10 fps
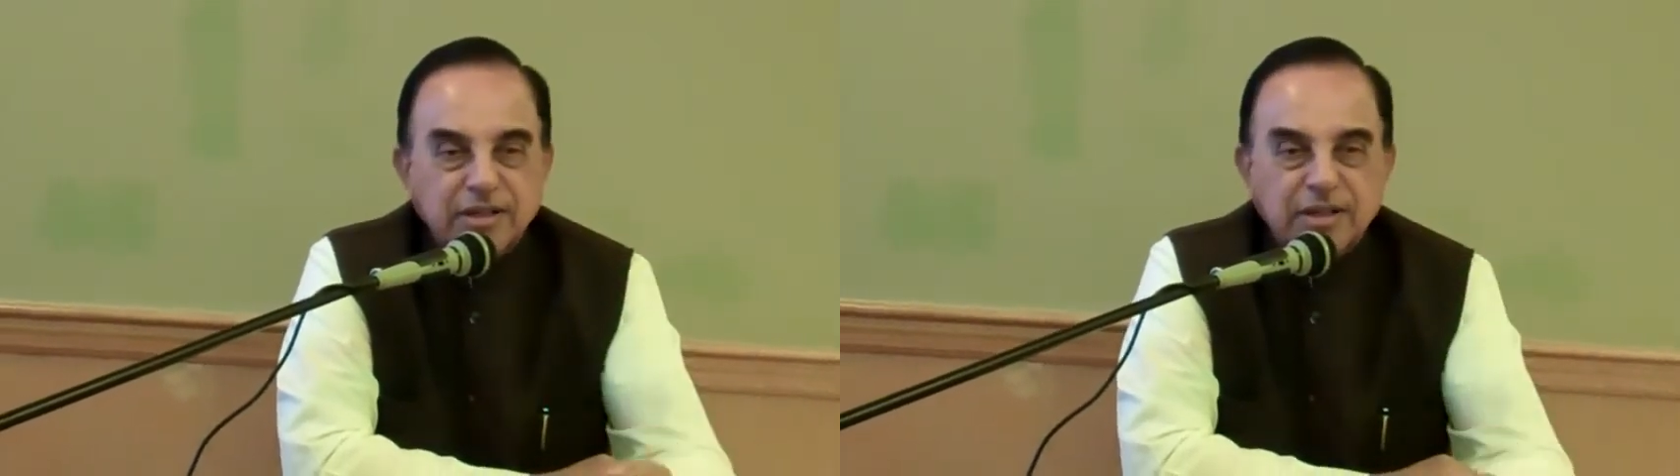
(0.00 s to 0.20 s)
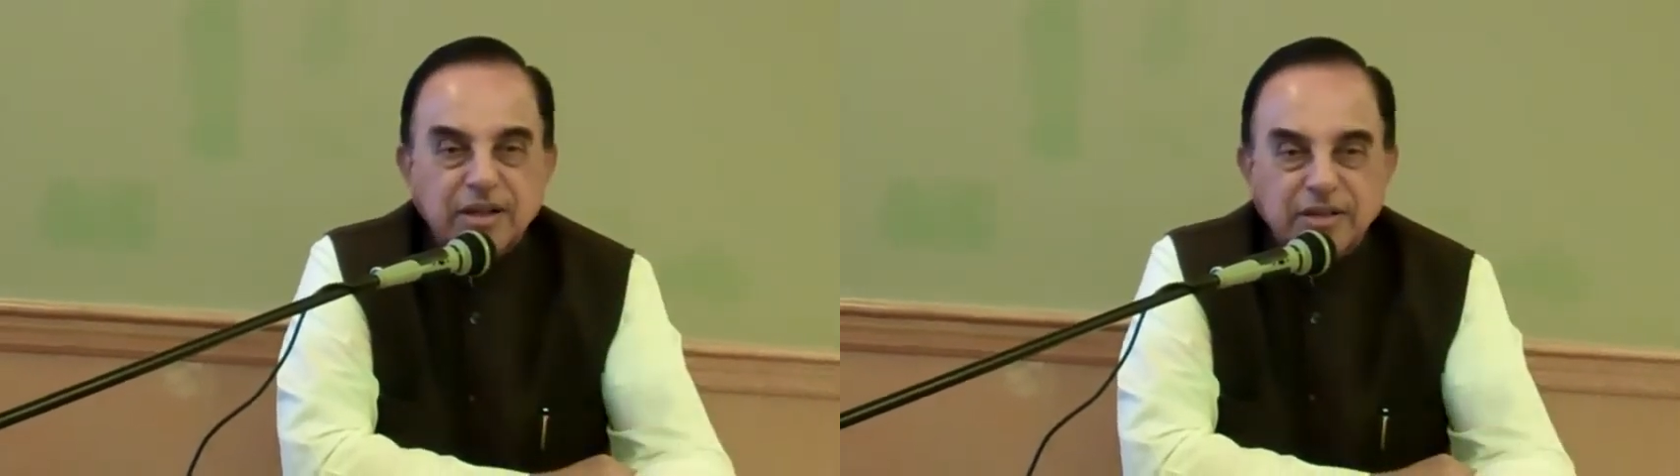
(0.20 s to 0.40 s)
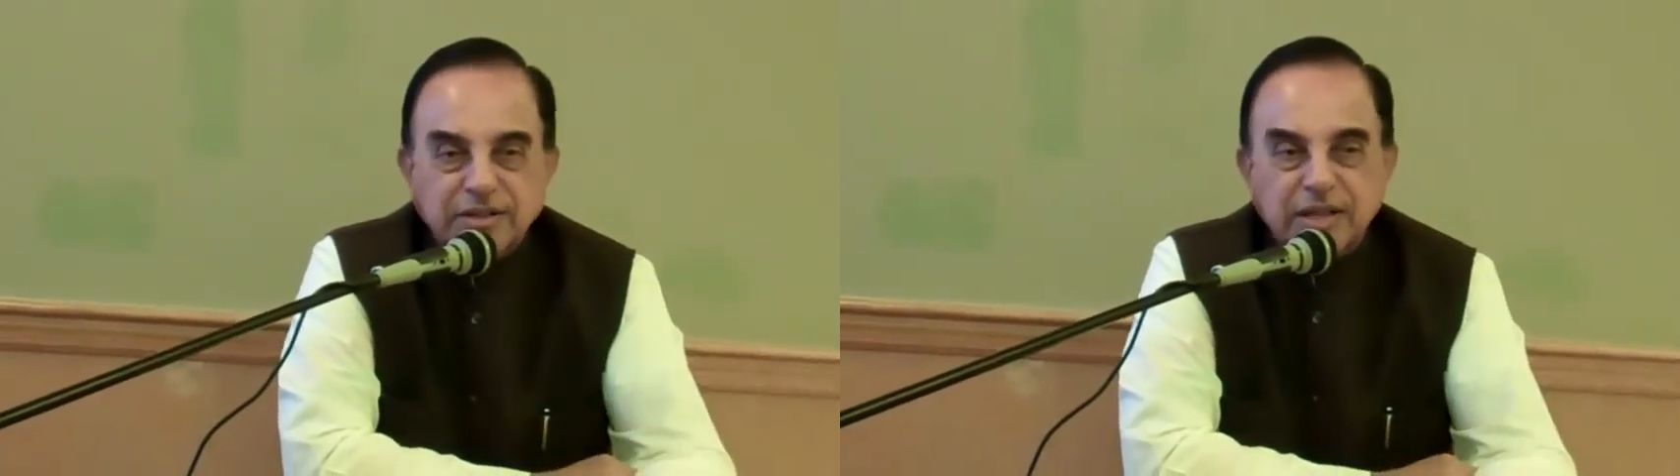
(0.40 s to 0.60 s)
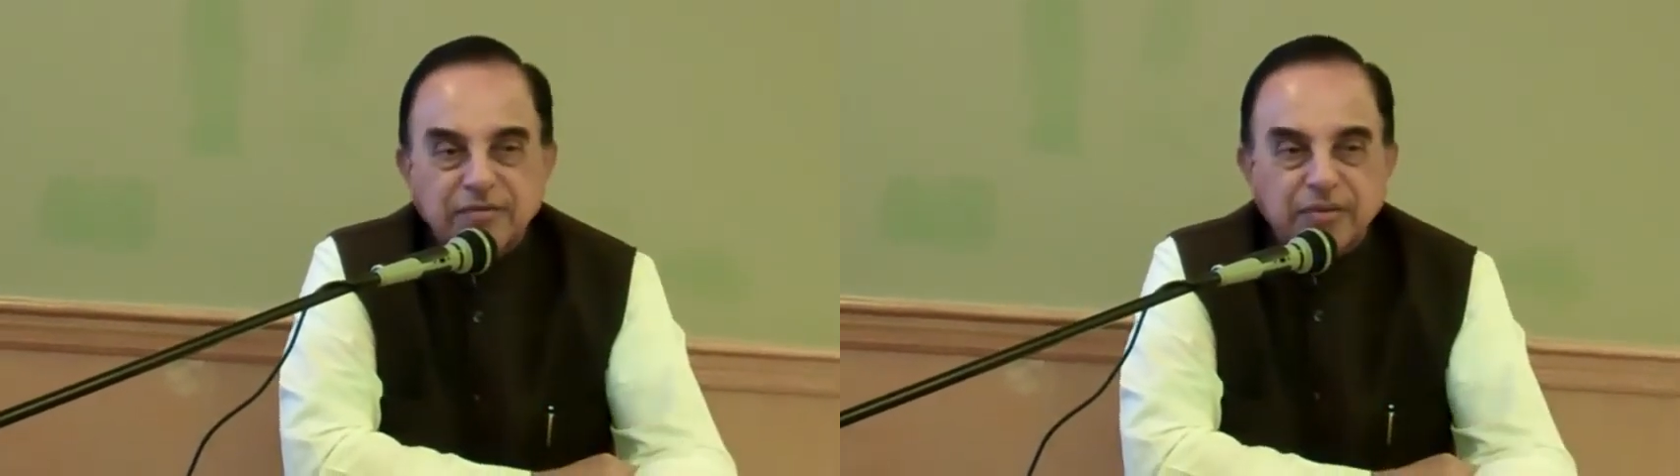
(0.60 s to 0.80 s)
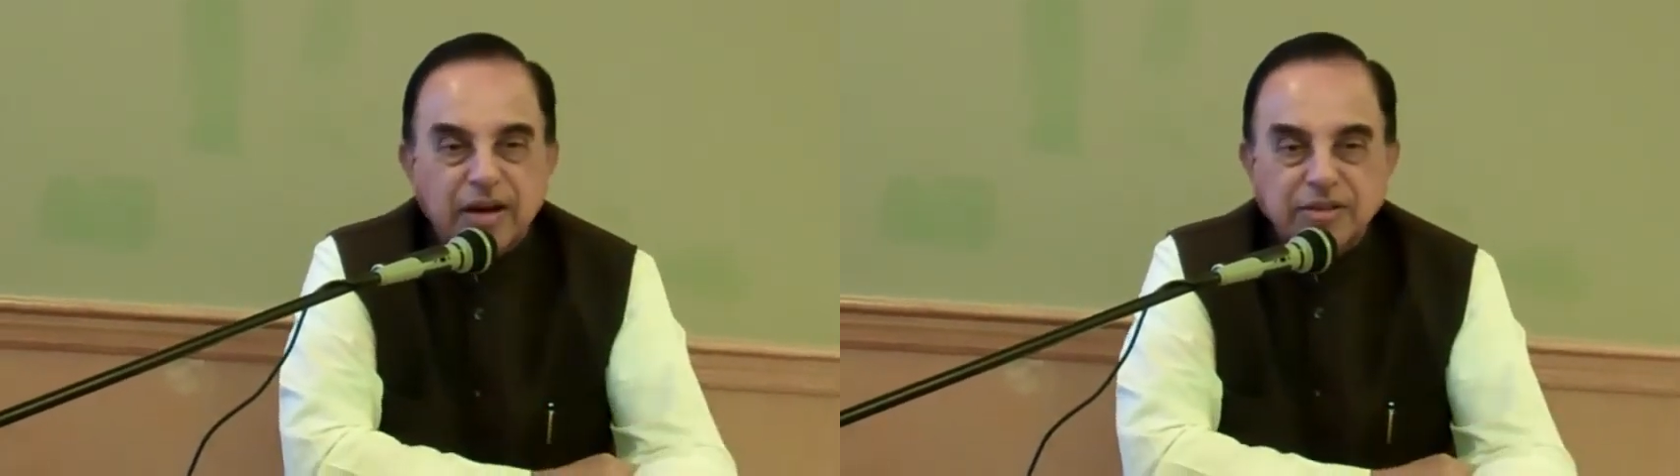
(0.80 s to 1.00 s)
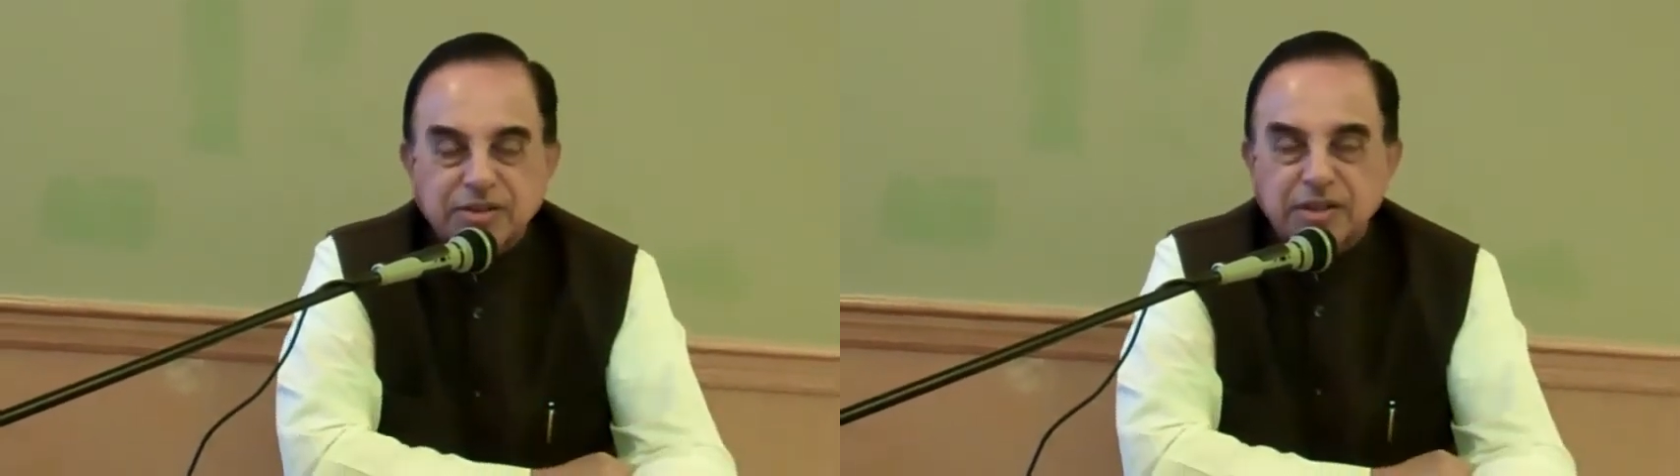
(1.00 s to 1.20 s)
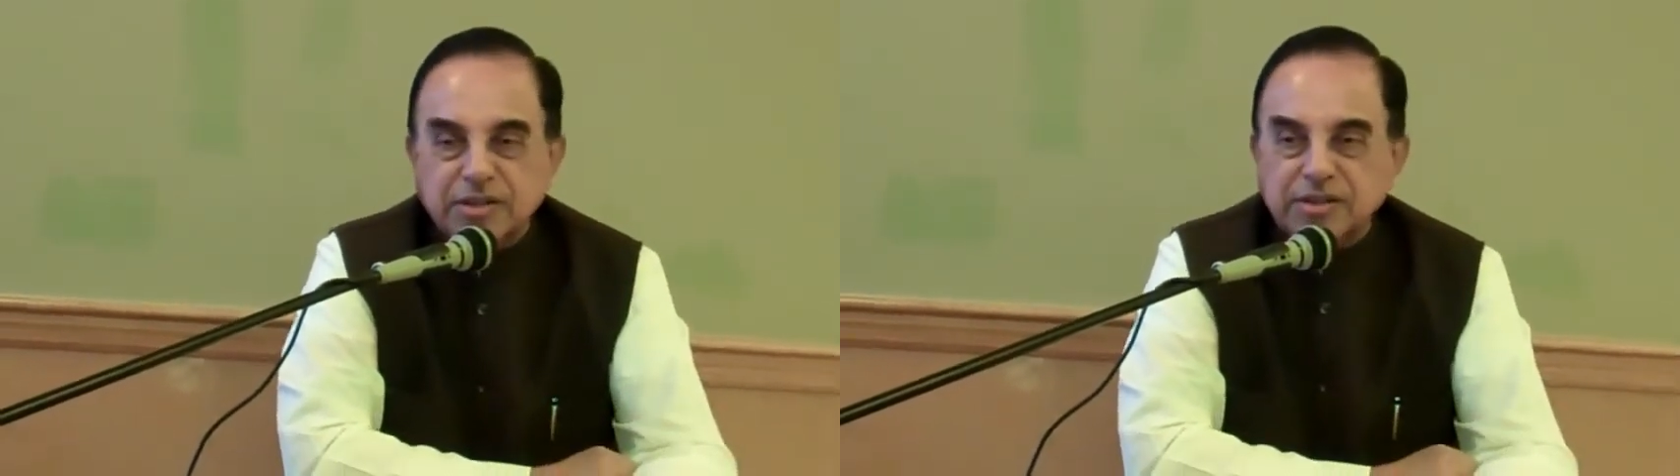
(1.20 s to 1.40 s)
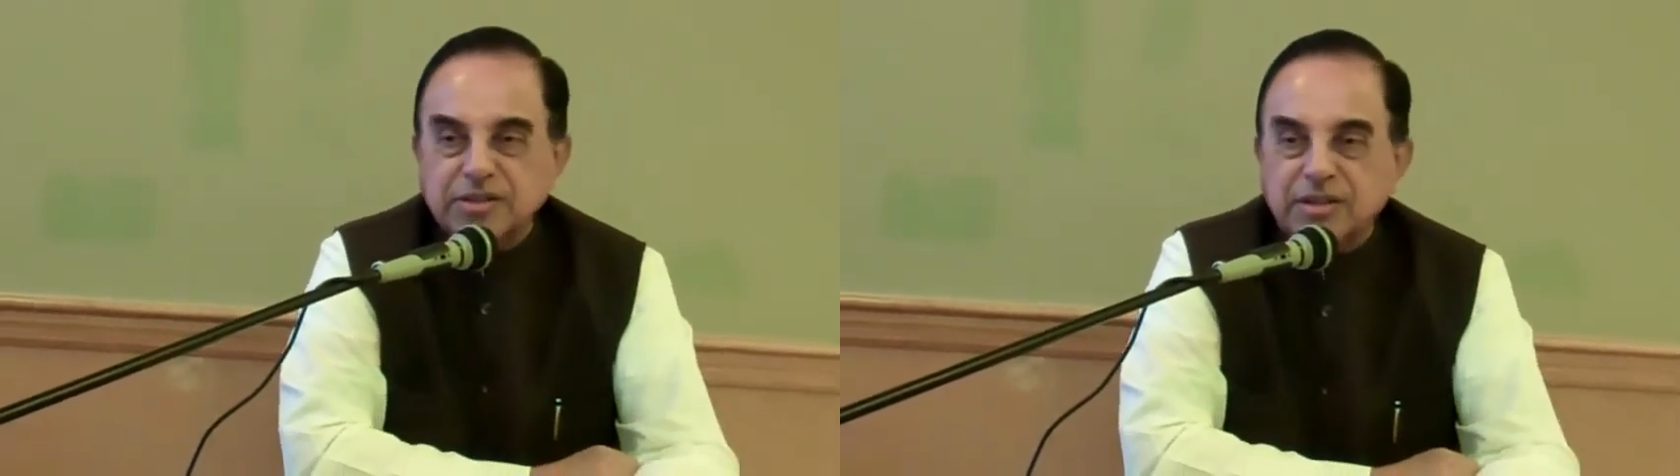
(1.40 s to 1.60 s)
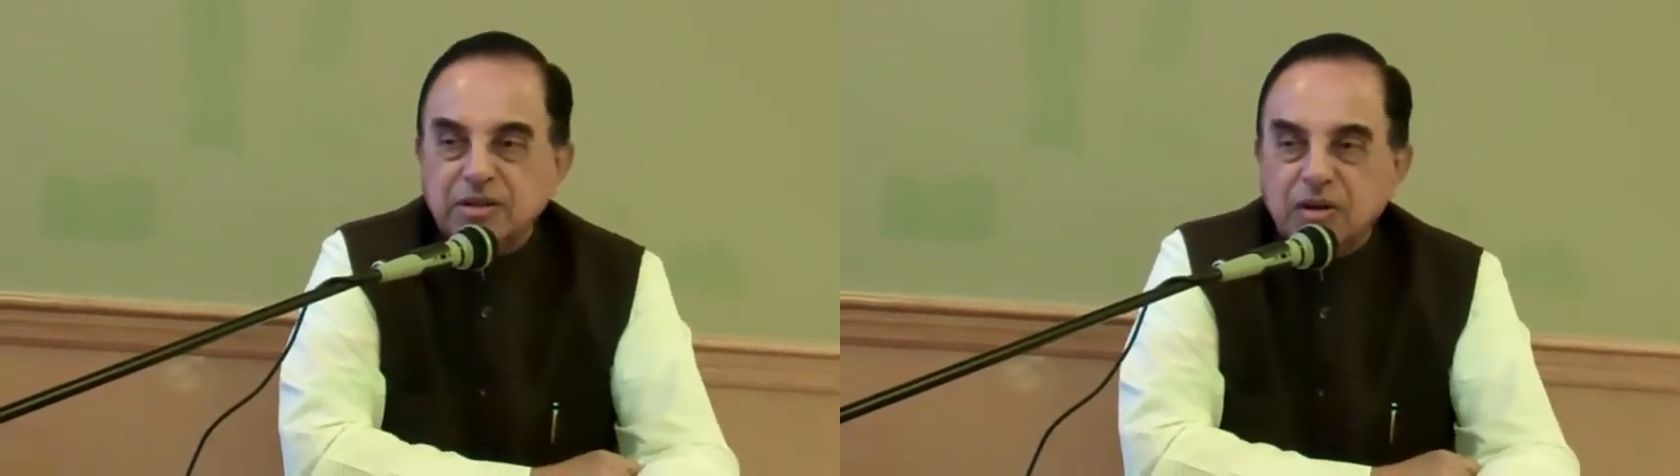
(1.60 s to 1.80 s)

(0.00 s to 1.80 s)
itself answers